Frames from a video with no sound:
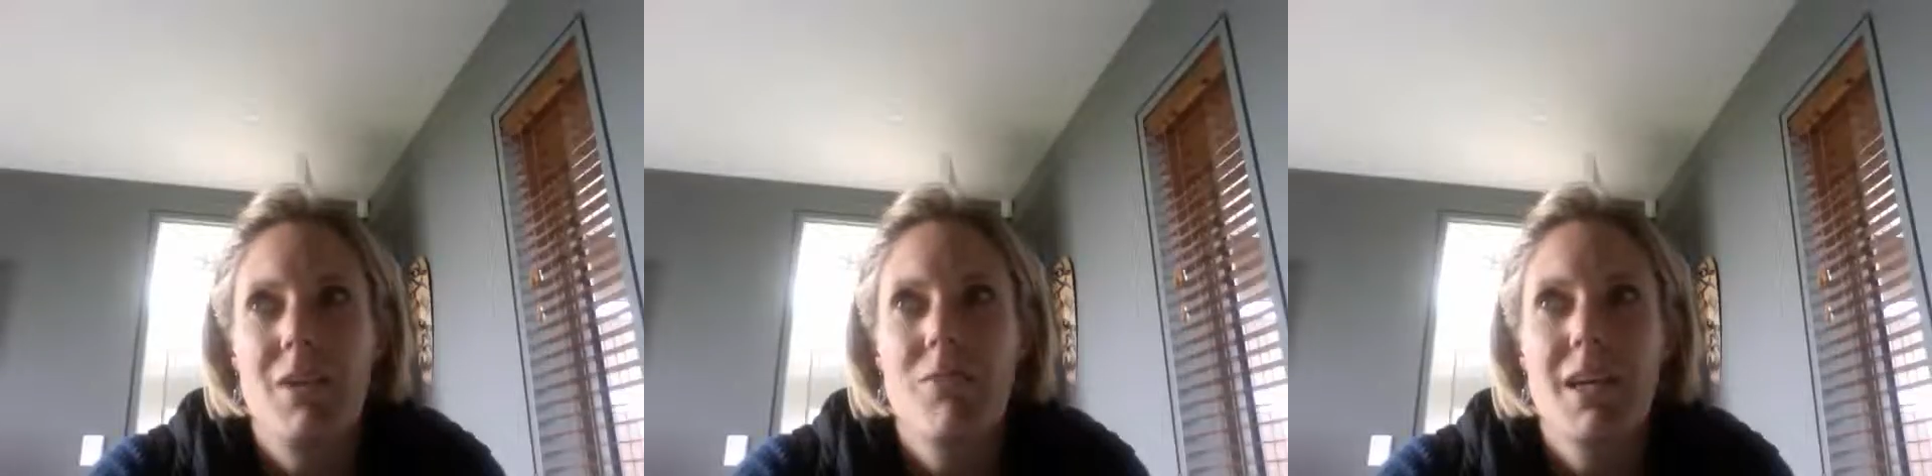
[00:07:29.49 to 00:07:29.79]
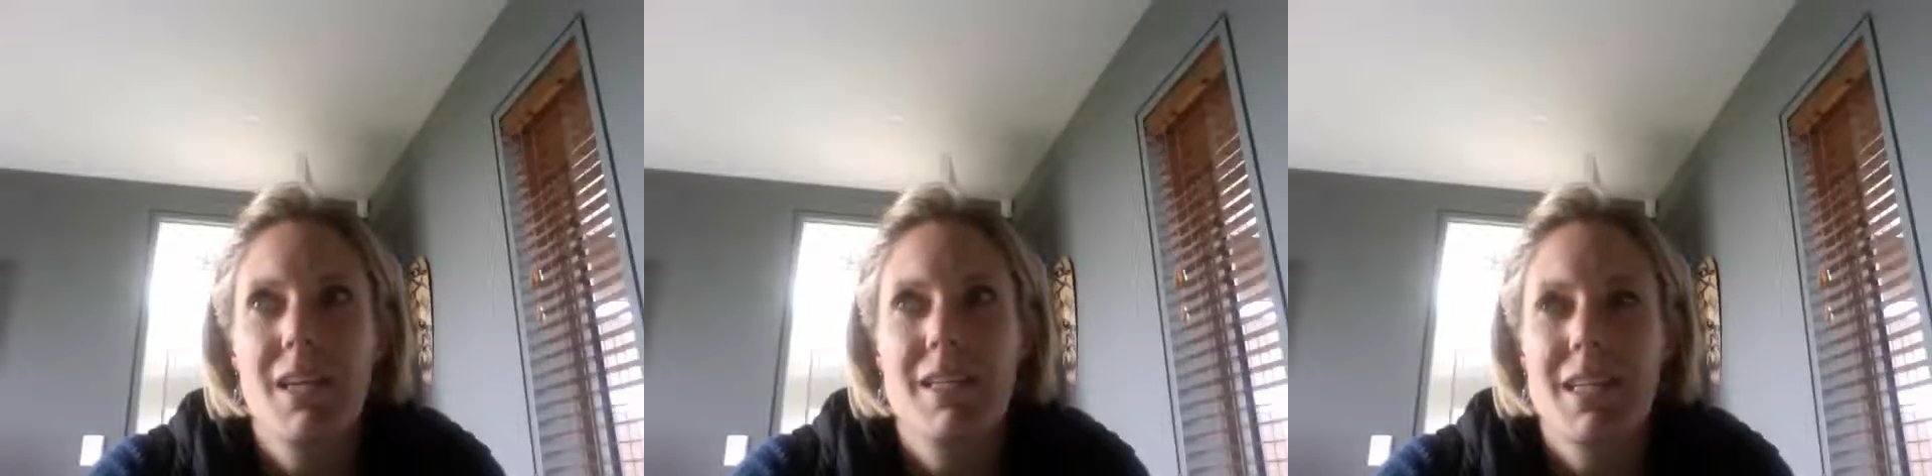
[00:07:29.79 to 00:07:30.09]

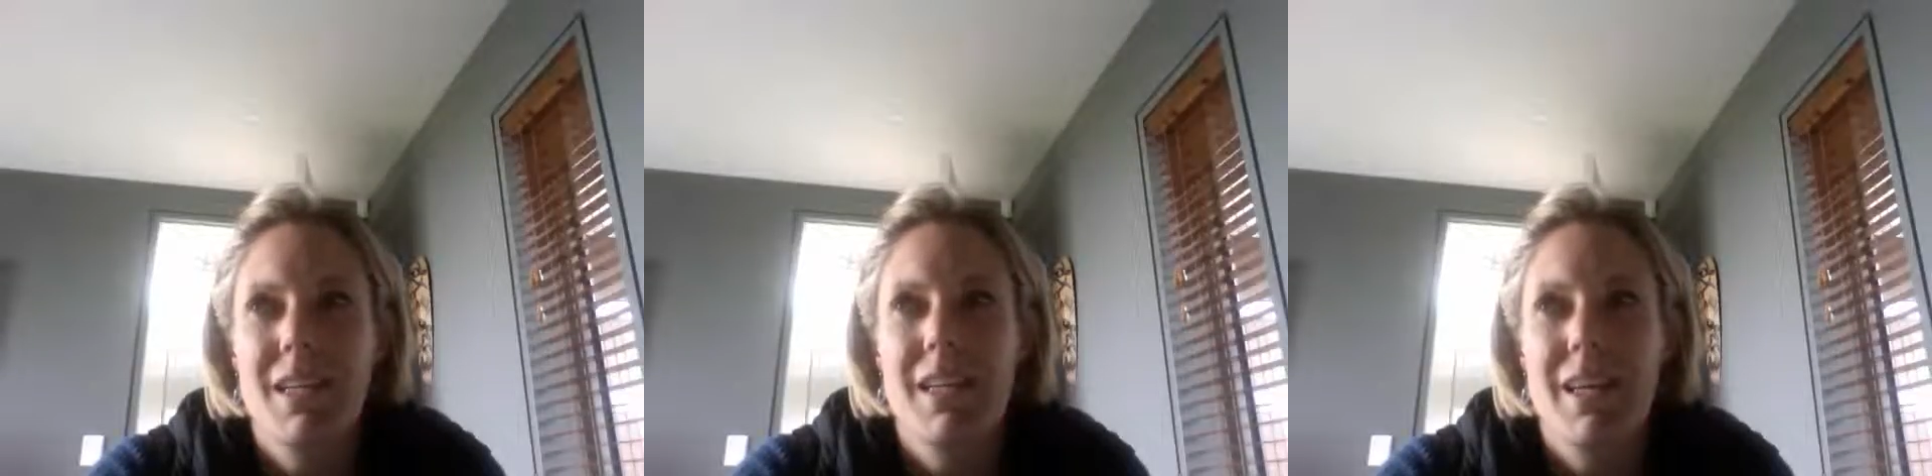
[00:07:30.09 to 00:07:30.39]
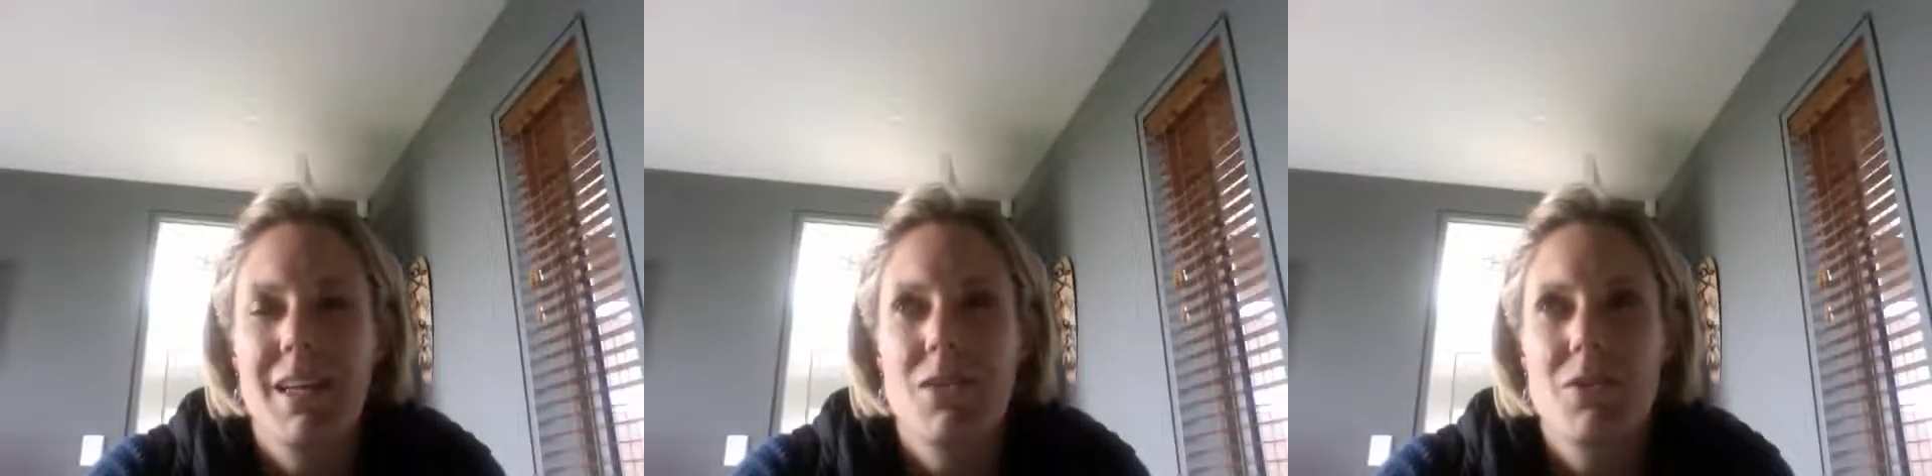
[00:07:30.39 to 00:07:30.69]
realistically
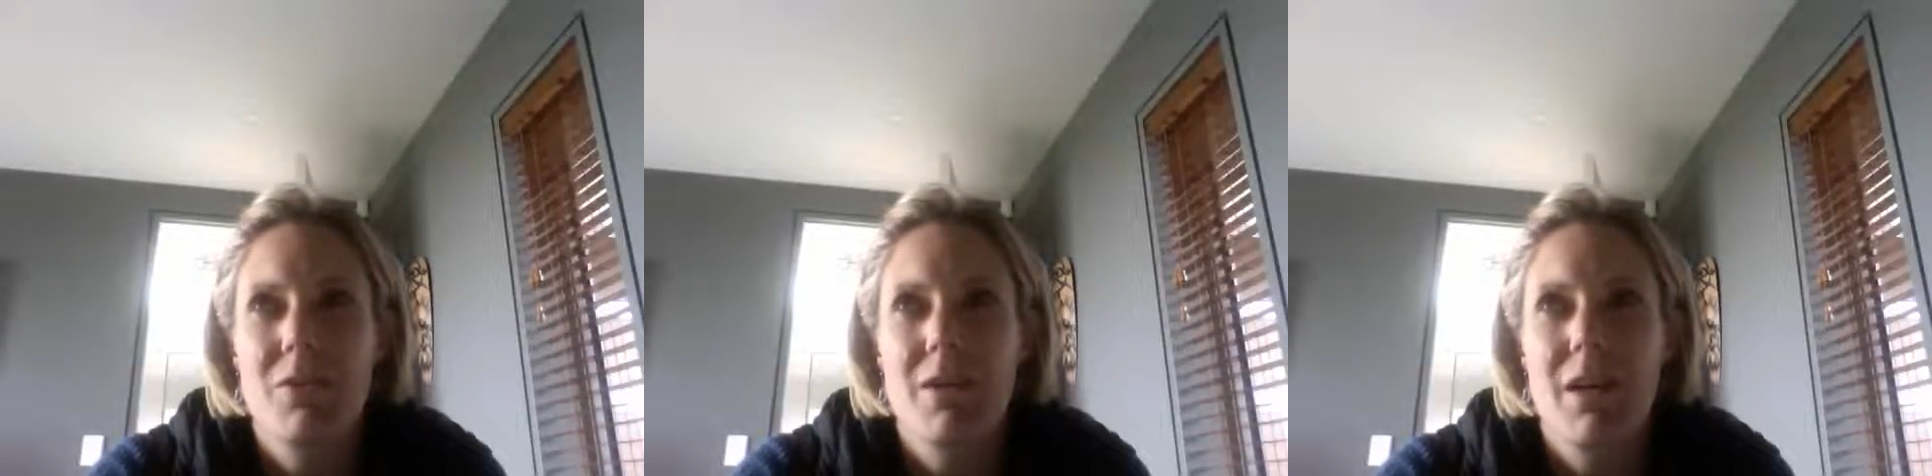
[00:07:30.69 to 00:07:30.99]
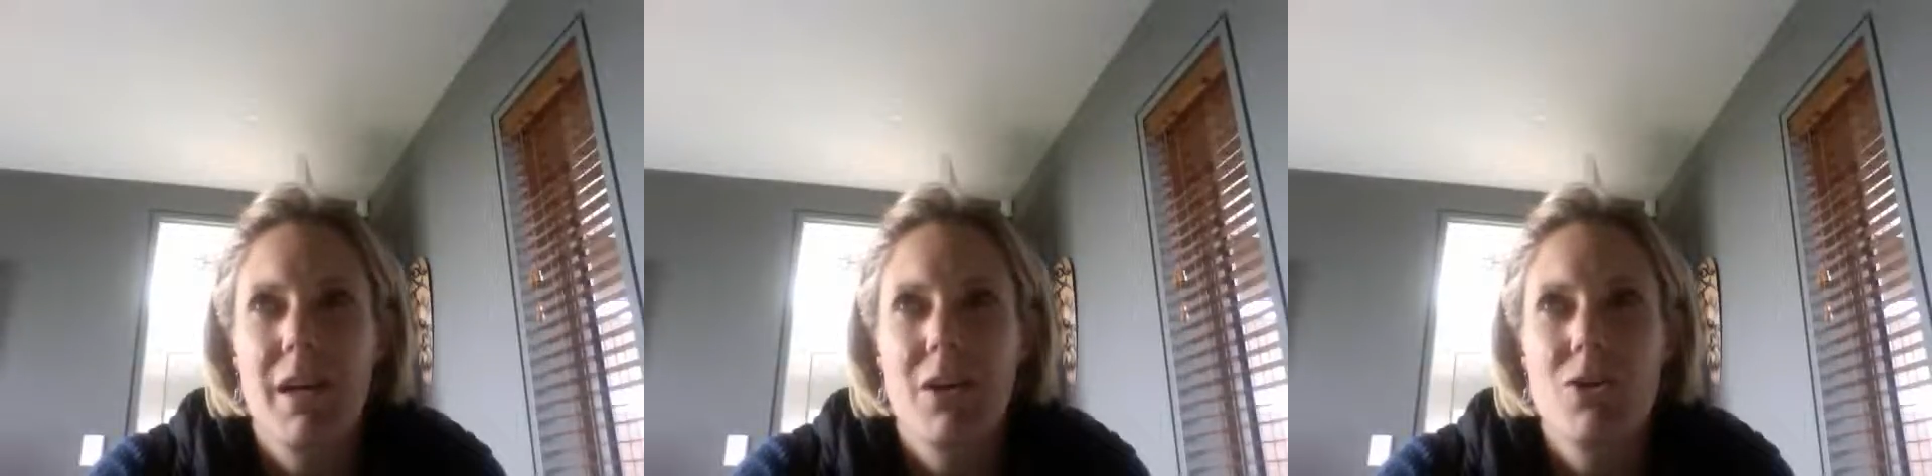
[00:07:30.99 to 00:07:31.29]
and do
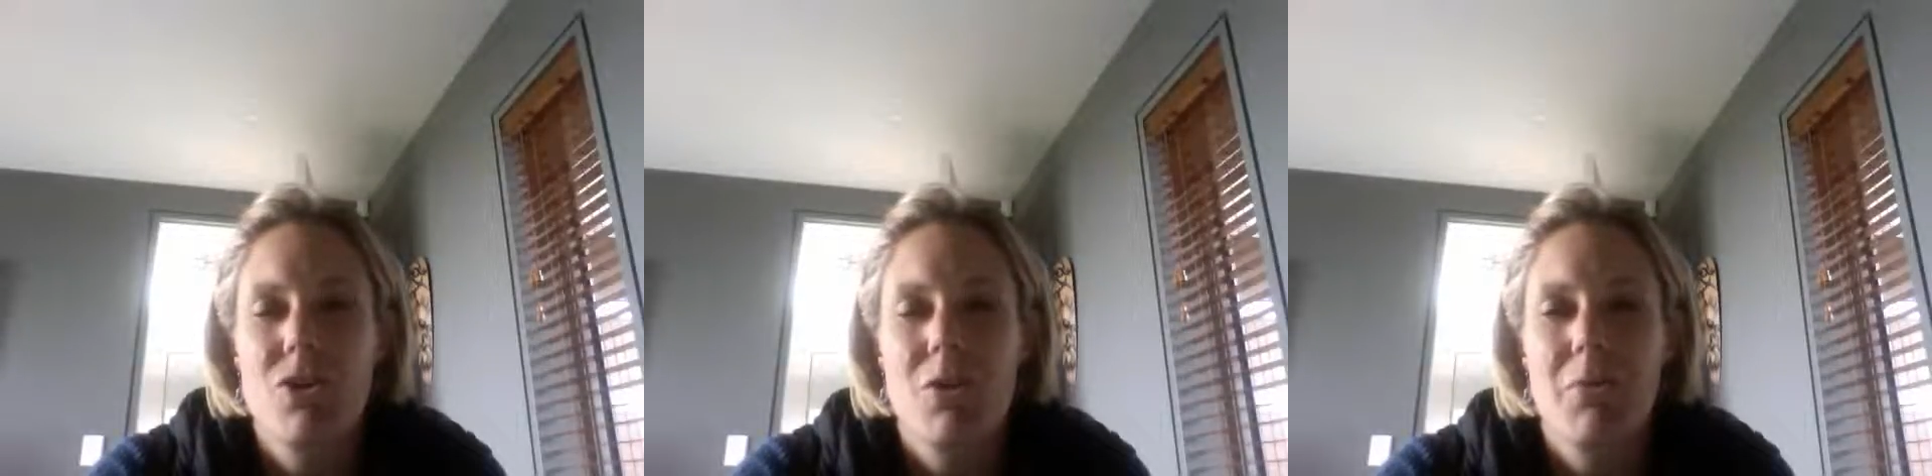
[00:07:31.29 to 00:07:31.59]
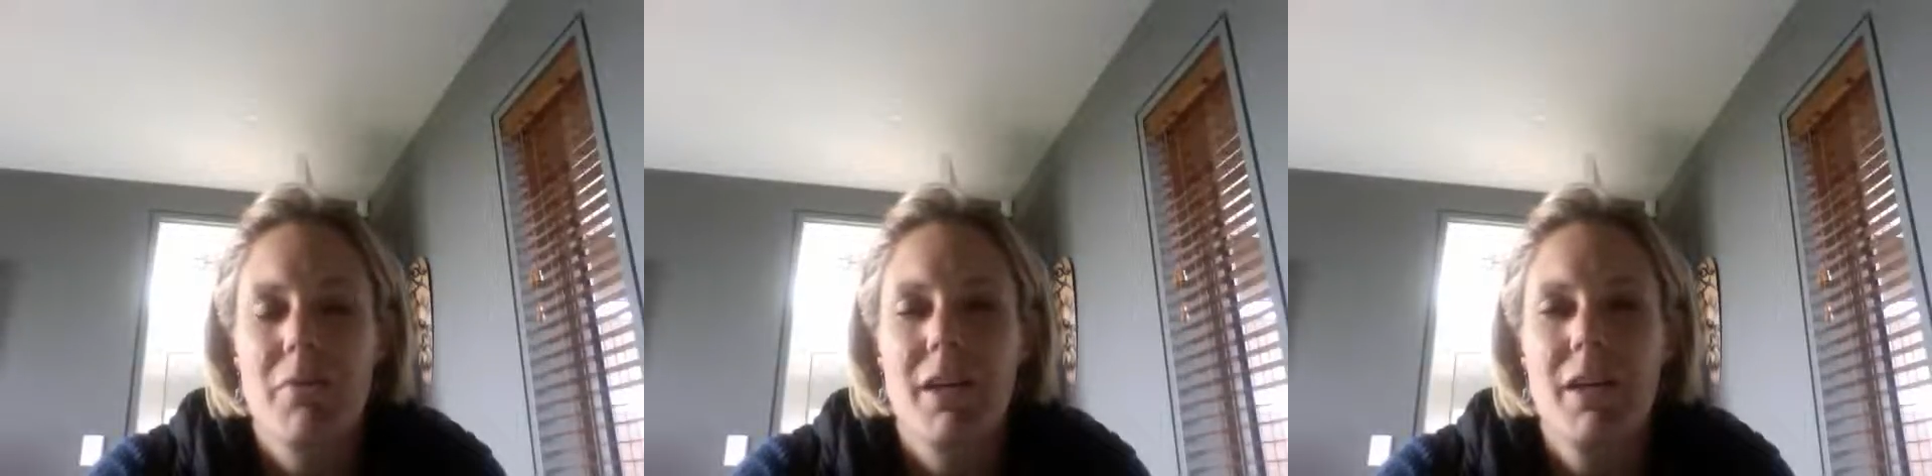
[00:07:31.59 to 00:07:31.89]
a good job
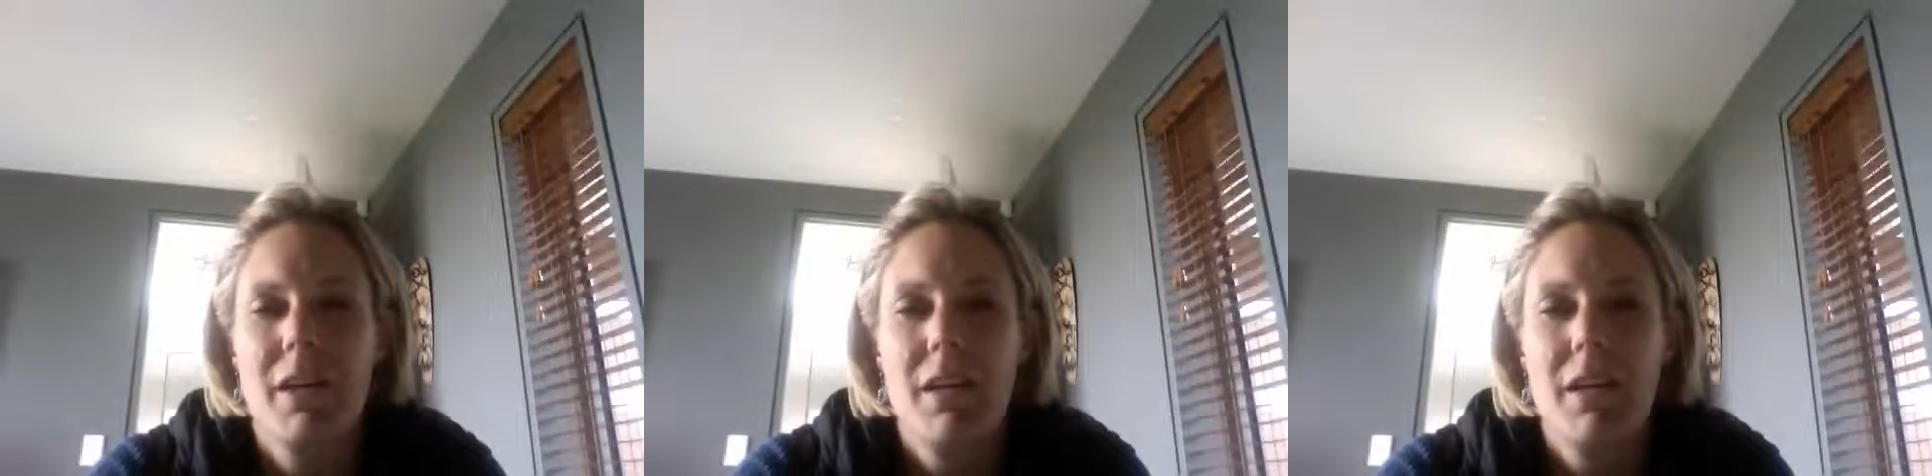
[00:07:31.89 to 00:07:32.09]
of it.